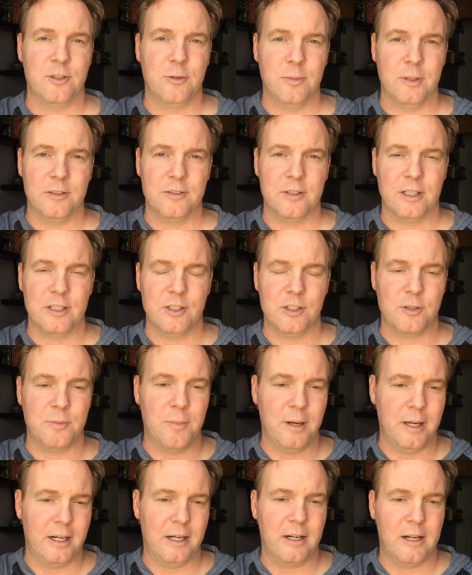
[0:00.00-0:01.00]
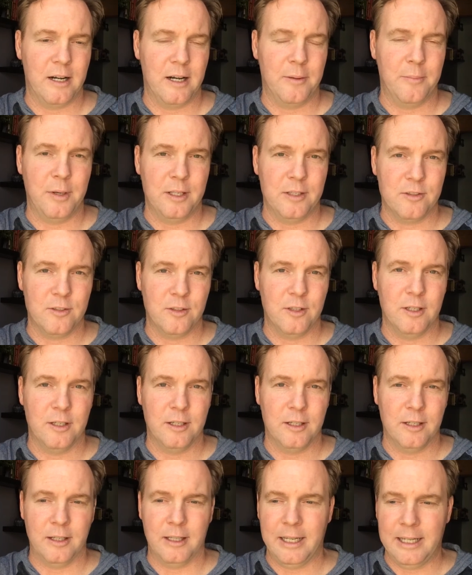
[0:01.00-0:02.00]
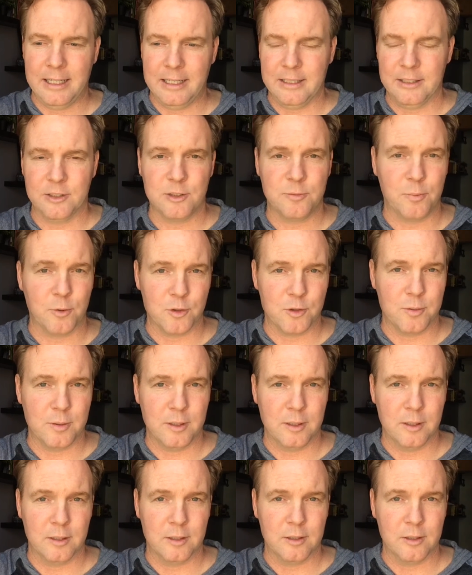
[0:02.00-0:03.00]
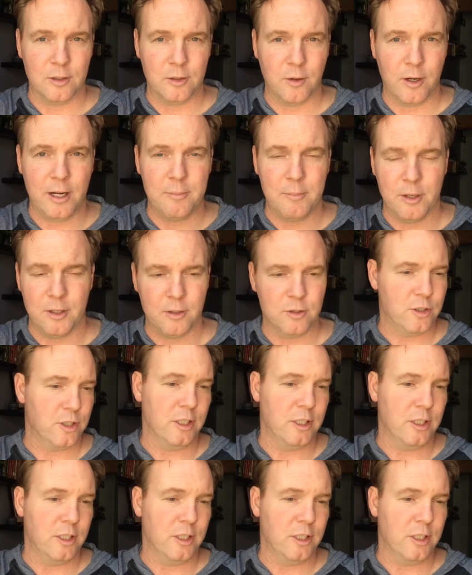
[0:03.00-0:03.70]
to me is I just made a comment to the lady that's supposed to be the grandmother.